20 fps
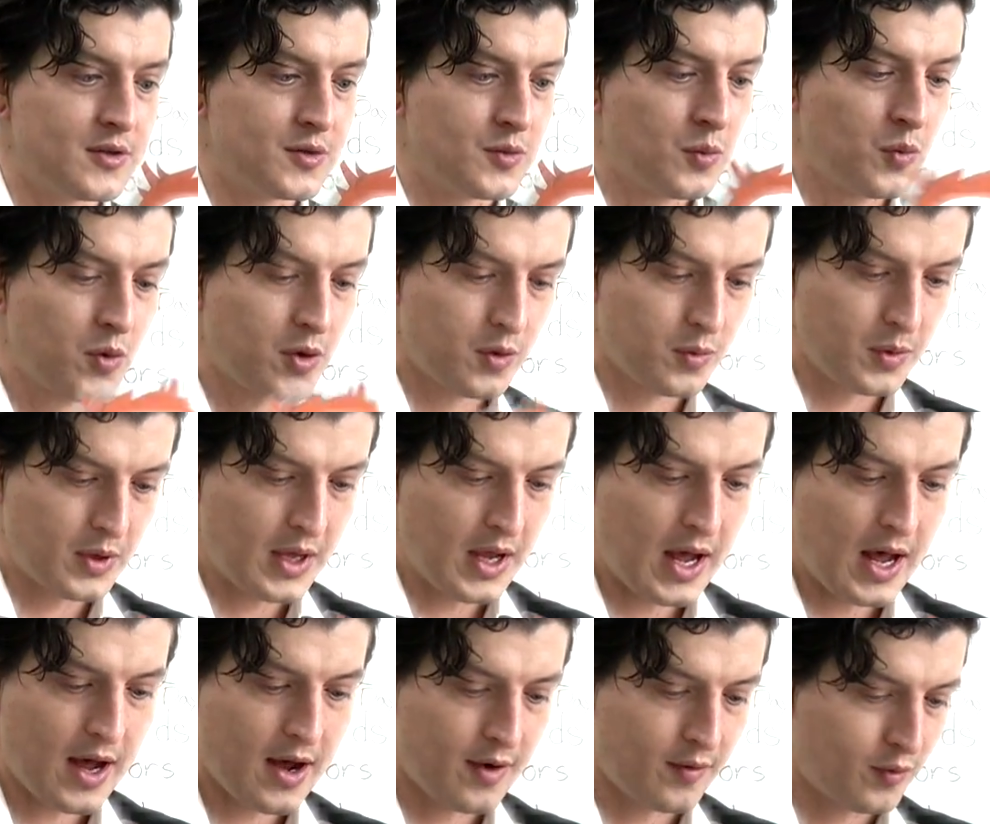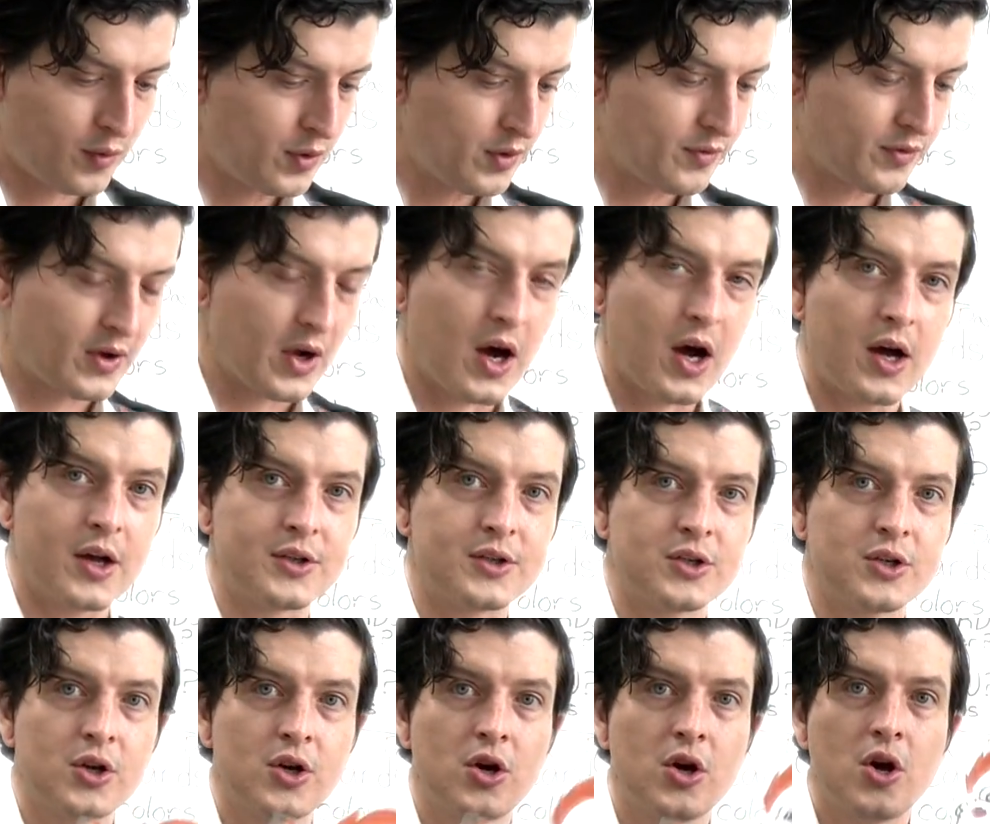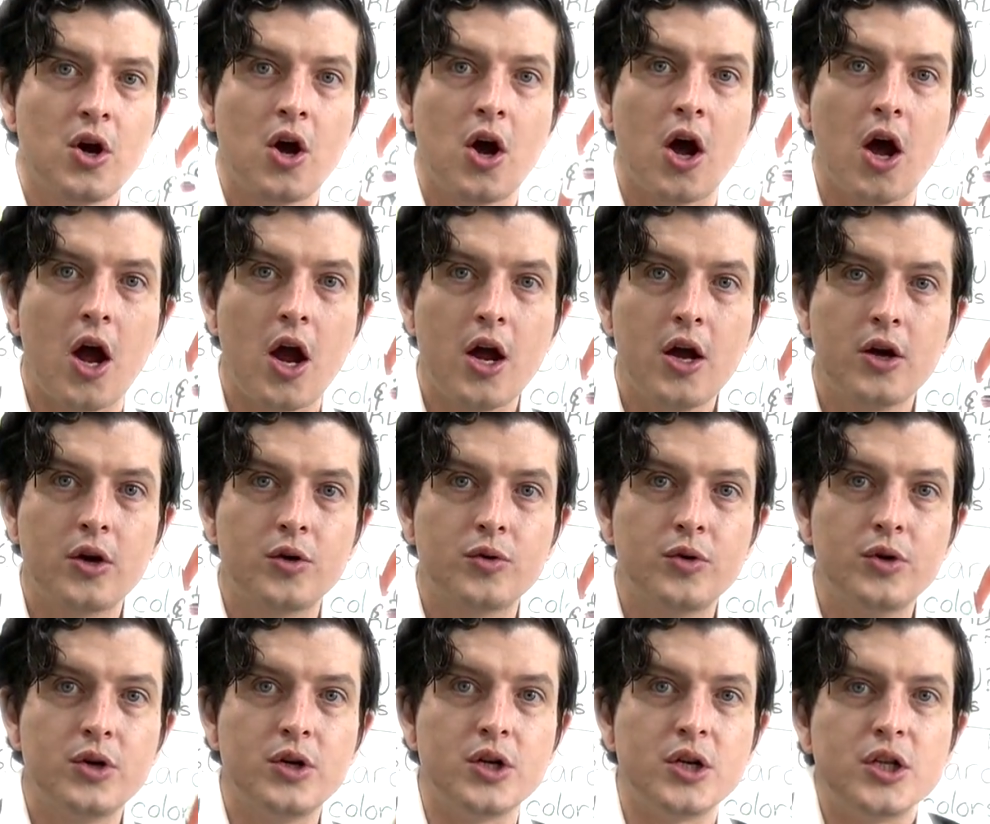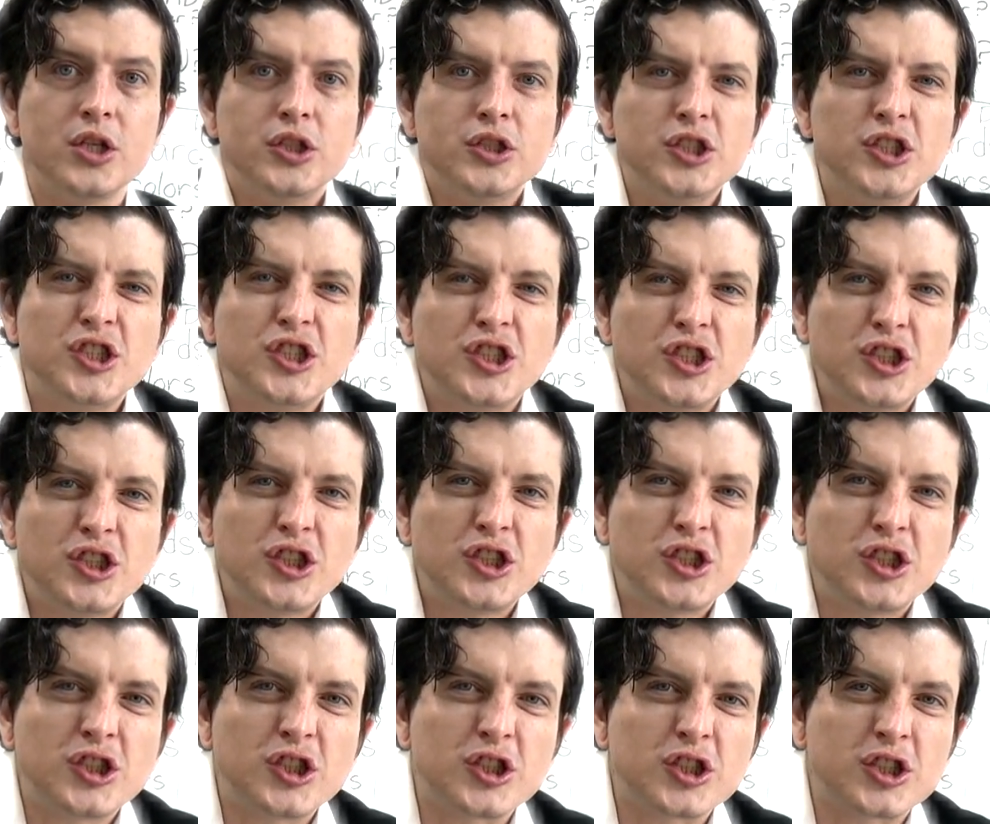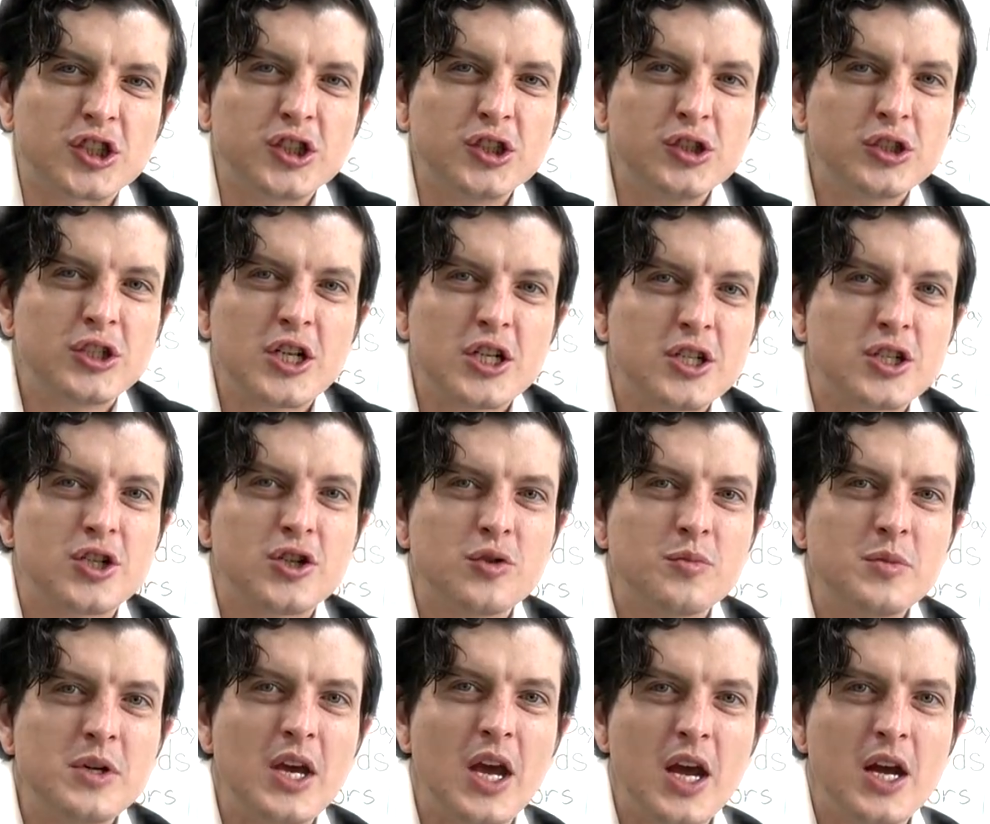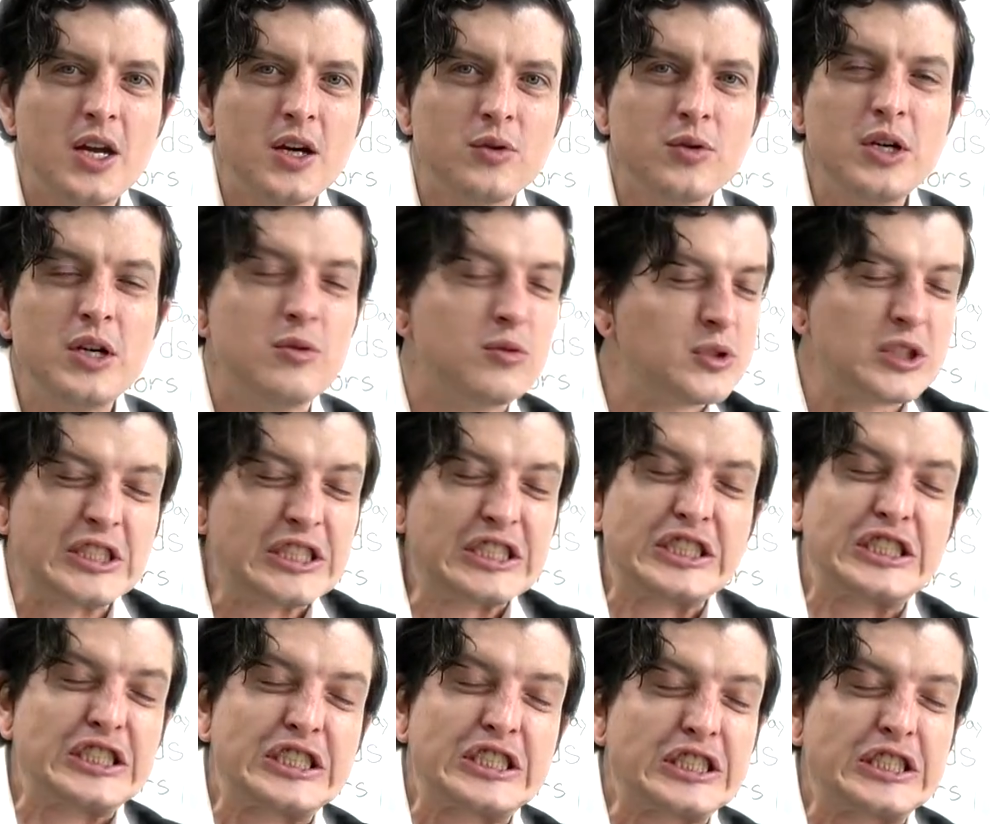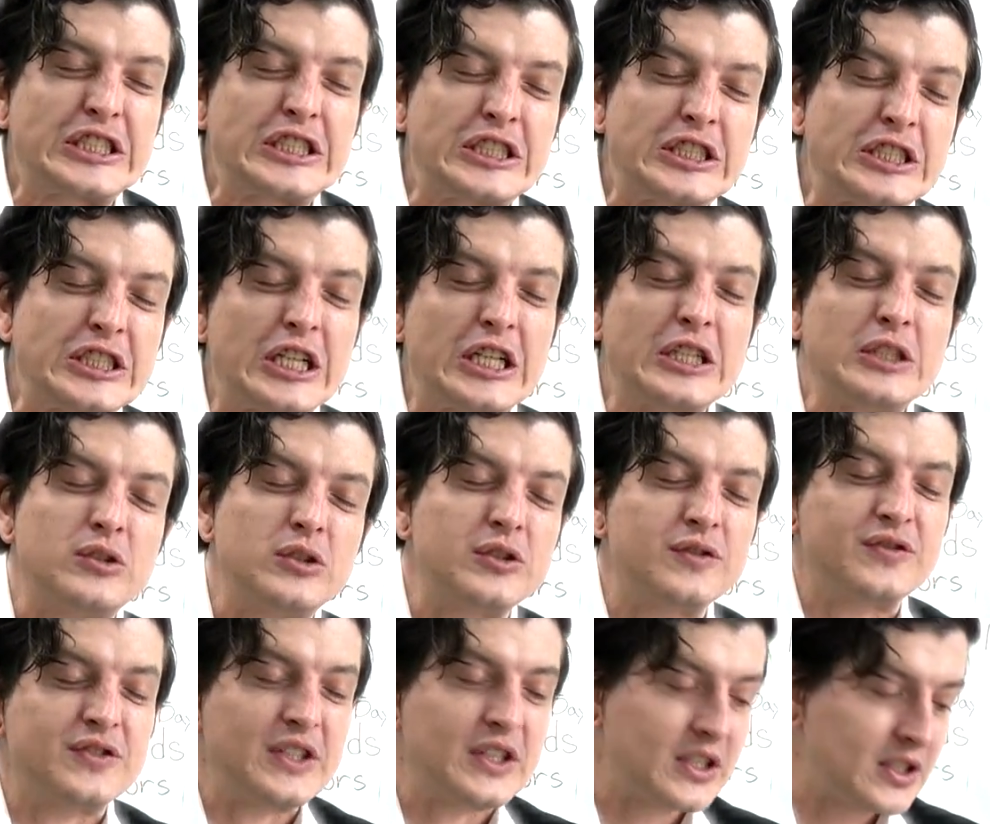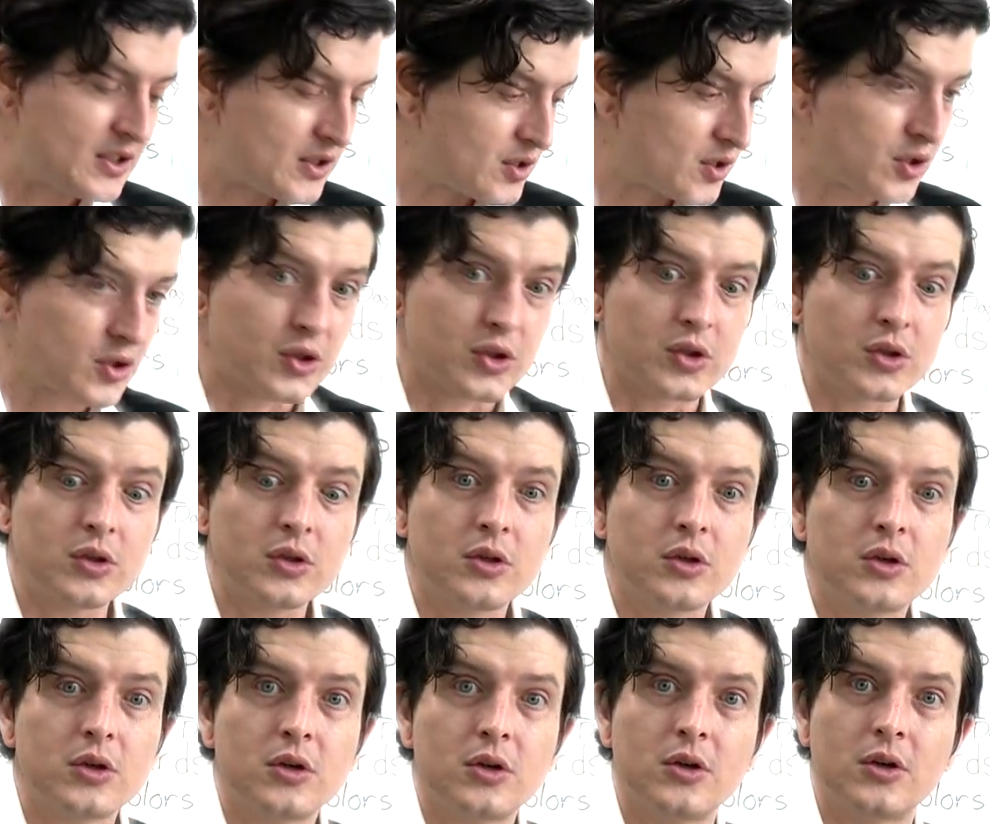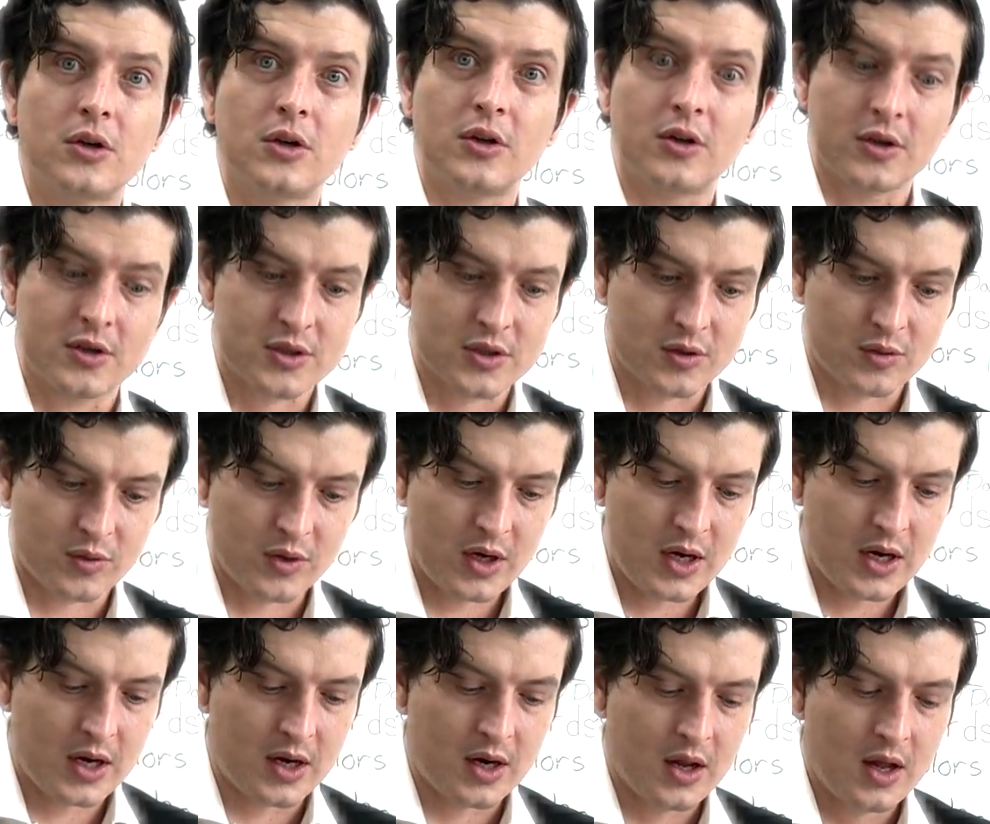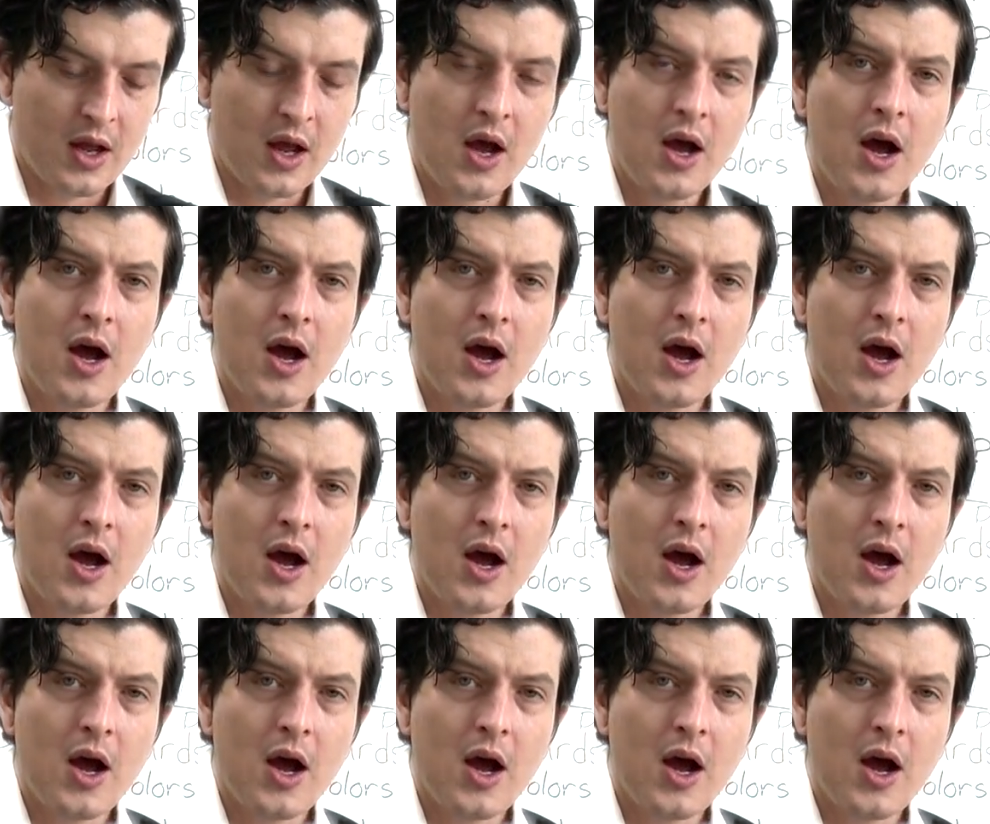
What do we have? We've got angry. Can you guys show me angry? Angry face. Good. Looks great.